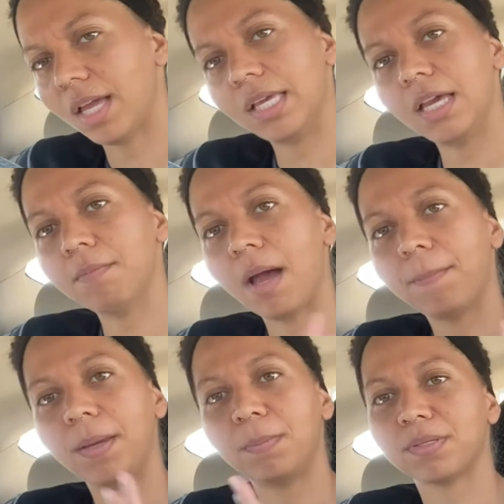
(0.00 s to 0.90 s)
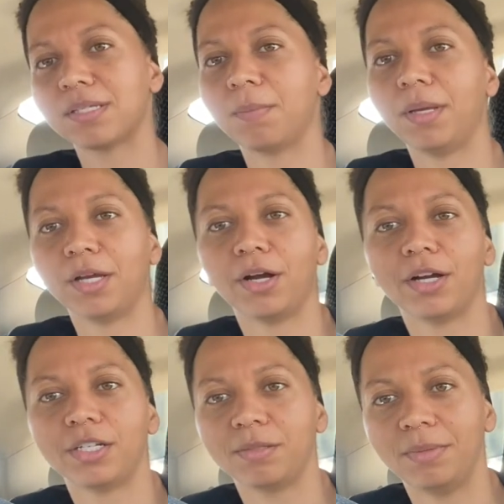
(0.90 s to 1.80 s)
give my people some
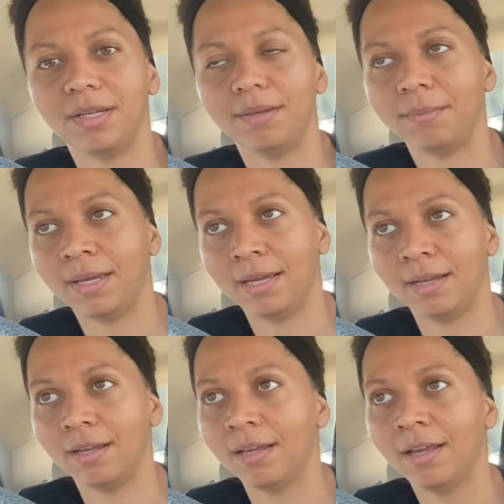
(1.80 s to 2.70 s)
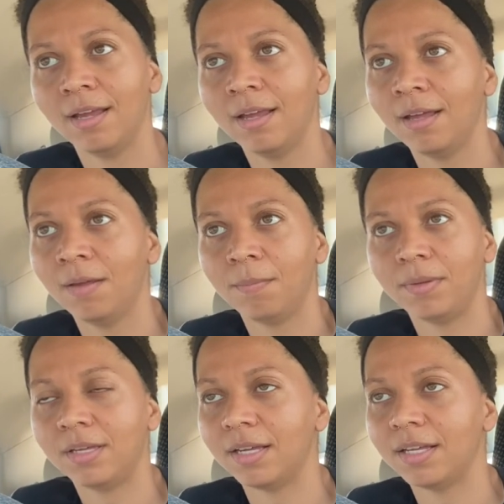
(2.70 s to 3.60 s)
encouragement, man,
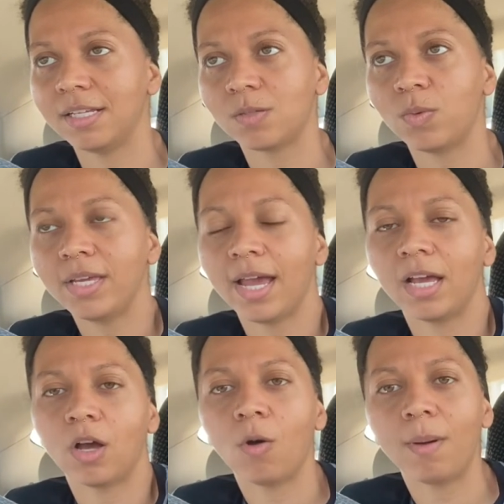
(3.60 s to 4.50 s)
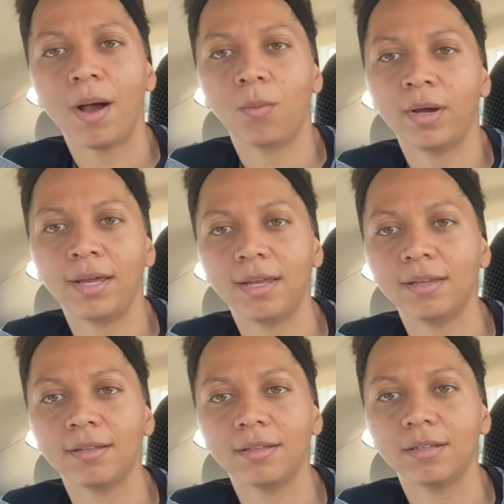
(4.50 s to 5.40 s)
because we can't go by what
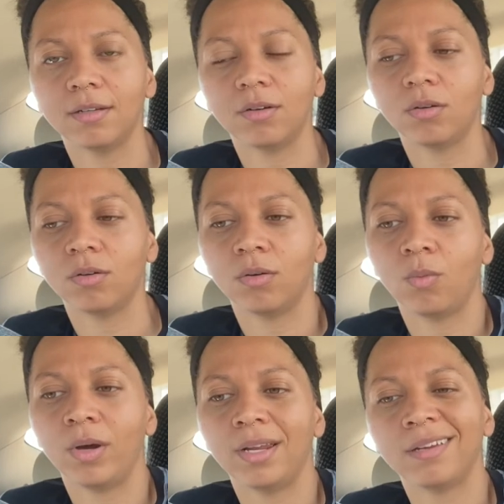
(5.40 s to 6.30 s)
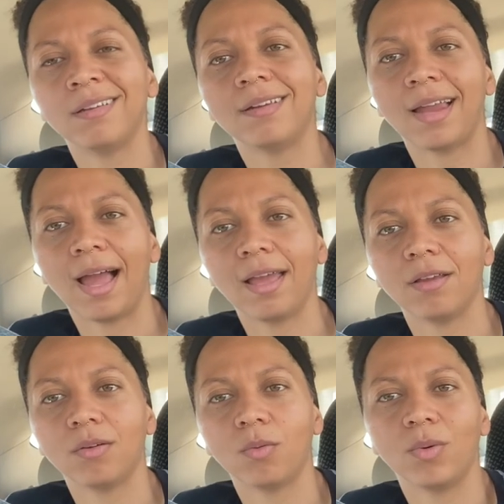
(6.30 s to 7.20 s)
what it looked like.
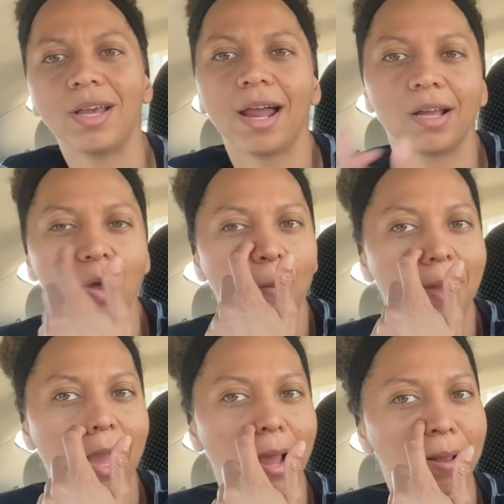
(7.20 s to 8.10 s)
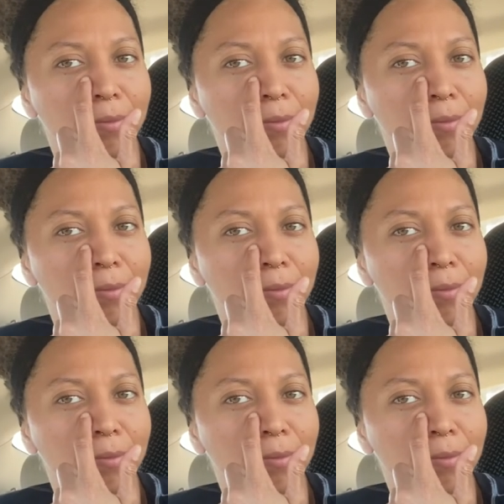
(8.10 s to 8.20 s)
We got to go by